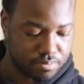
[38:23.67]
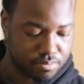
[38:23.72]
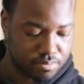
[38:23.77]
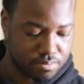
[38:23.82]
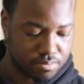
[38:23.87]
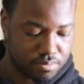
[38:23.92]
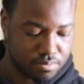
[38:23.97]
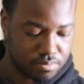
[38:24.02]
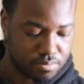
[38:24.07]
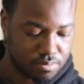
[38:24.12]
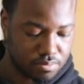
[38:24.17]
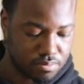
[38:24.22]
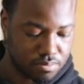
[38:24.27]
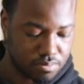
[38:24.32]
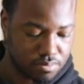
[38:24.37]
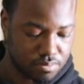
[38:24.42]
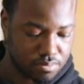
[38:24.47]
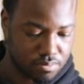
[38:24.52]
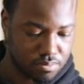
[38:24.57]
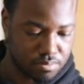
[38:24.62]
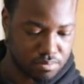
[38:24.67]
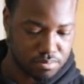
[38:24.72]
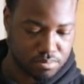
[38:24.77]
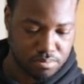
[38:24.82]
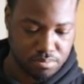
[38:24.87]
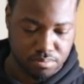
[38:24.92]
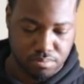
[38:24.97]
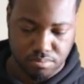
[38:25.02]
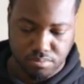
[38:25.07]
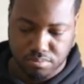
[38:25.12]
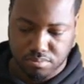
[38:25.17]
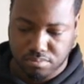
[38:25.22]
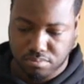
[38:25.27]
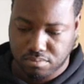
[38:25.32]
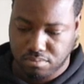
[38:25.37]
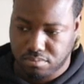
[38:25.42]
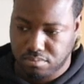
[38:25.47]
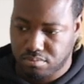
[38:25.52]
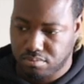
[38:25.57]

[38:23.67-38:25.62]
[no speech]